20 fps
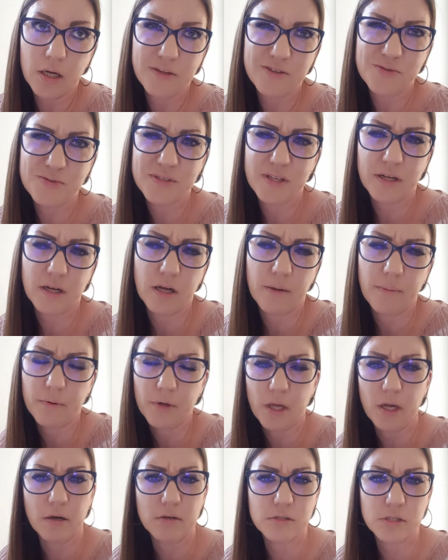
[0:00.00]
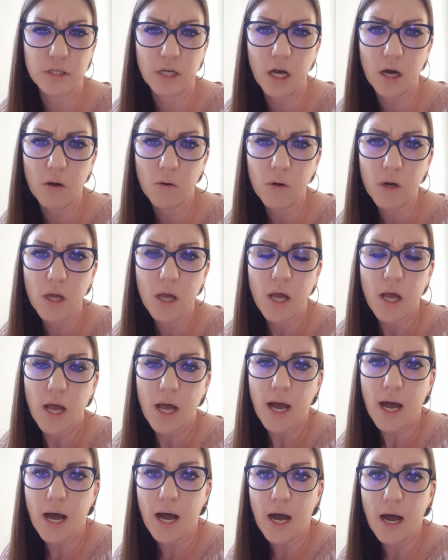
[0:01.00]
this was like a couple of years ago.
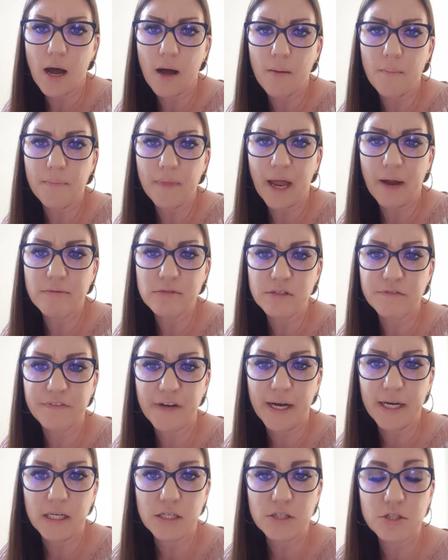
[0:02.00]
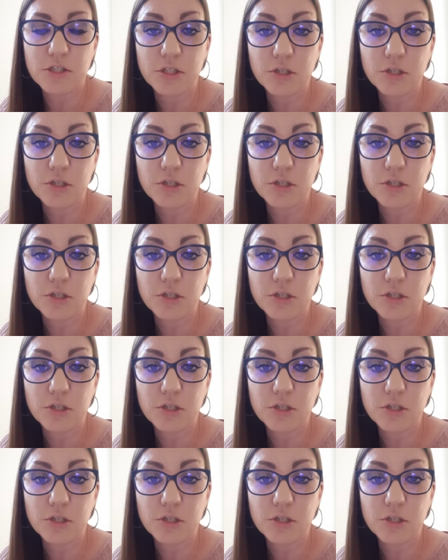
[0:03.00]
I was invited